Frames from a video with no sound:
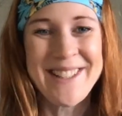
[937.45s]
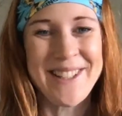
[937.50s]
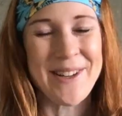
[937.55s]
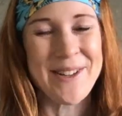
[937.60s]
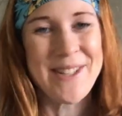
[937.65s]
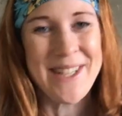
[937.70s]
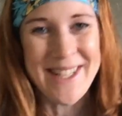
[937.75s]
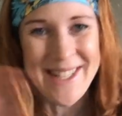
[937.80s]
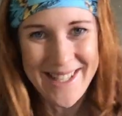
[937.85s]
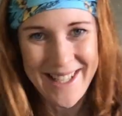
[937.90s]

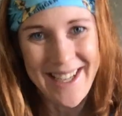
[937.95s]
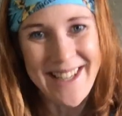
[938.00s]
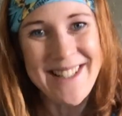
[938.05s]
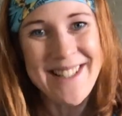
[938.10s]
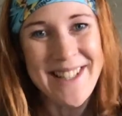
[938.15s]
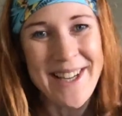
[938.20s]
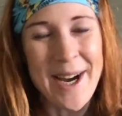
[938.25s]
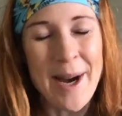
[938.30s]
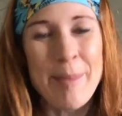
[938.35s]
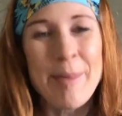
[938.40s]
So she
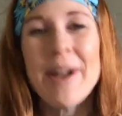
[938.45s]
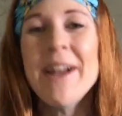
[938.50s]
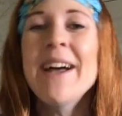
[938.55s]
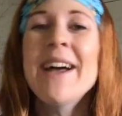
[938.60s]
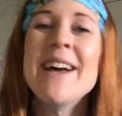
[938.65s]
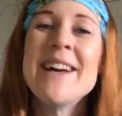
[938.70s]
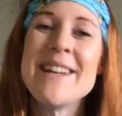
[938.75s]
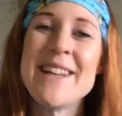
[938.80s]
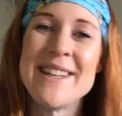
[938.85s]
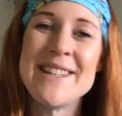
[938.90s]
signed up
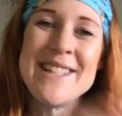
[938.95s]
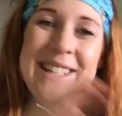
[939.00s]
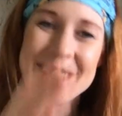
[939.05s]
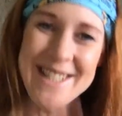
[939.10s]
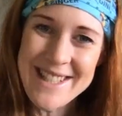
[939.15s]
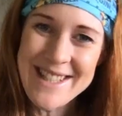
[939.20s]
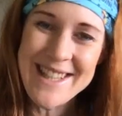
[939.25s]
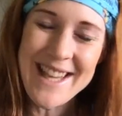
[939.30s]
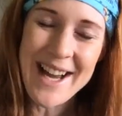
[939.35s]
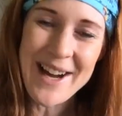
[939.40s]
and she
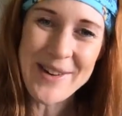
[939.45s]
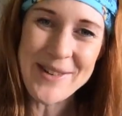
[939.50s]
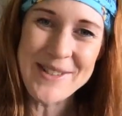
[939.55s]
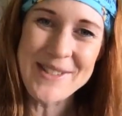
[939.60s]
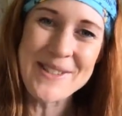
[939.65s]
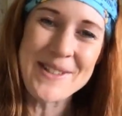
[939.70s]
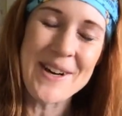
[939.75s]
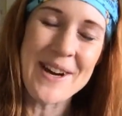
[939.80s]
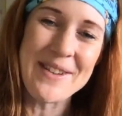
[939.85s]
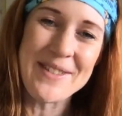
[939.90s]
did that on
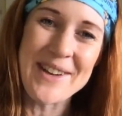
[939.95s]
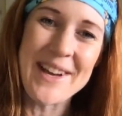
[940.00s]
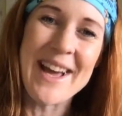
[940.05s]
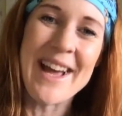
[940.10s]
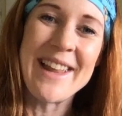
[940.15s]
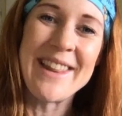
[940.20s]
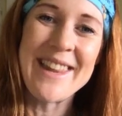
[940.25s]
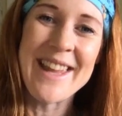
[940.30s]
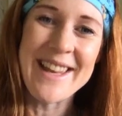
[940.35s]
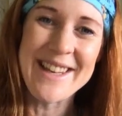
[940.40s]
Strava,
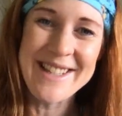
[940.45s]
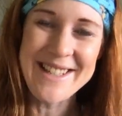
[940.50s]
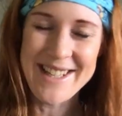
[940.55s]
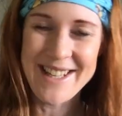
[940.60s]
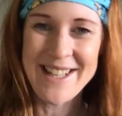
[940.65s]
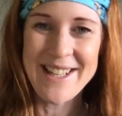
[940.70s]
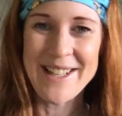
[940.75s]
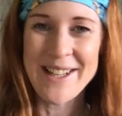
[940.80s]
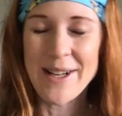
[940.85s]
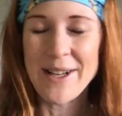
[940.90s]
and then
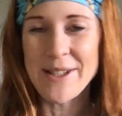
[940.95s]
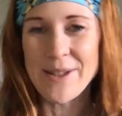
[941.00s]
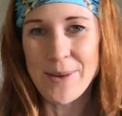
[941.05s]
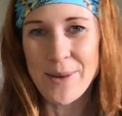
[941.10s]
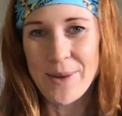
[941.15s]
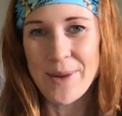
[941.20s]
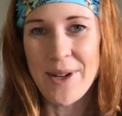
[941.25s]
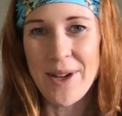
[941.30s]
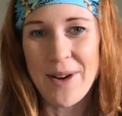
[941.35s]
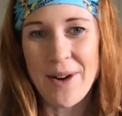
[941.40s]
she has
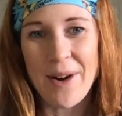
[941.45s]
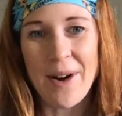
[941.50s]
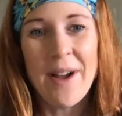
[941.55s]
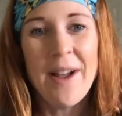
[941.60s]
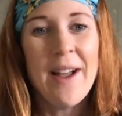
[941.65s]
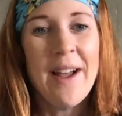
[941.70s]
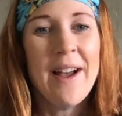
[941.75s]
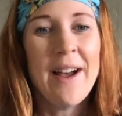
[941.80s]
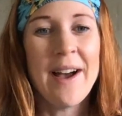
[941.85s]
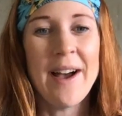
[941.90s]
already got
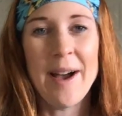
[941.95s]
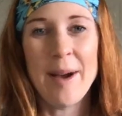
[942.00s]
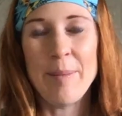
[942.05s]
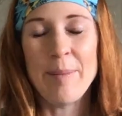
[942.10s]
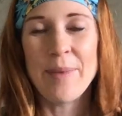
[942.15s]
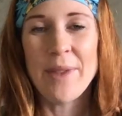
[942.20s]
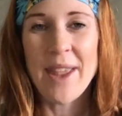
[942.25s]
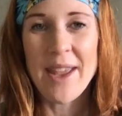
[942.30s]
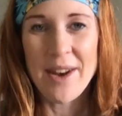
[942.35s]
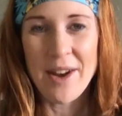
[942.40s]

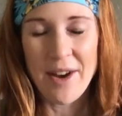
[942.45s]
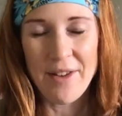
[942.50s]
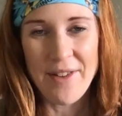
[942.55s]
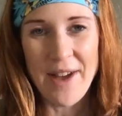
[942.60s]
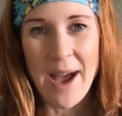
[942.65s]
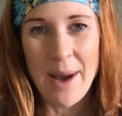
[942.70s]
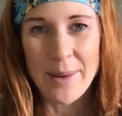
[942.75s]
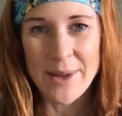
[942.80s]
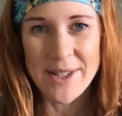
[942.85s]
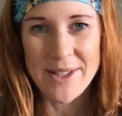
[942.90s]
enough
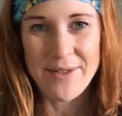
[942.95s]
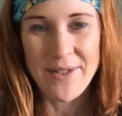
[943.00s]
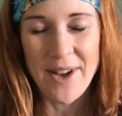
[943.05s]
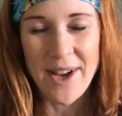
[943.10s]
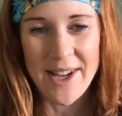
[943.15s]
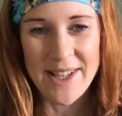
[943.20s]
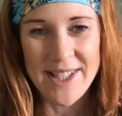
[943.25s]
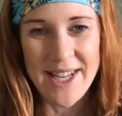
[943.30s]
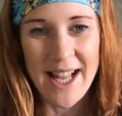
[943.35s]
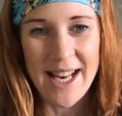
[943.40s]
hours for
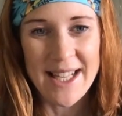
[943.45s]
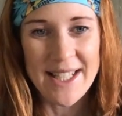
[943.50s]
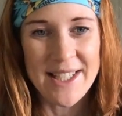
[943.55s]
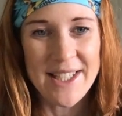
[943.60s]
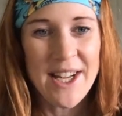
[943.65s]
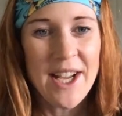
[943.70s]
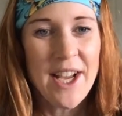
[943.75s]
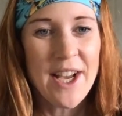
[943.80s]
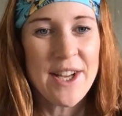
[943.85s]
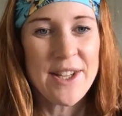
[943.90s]
her challenge.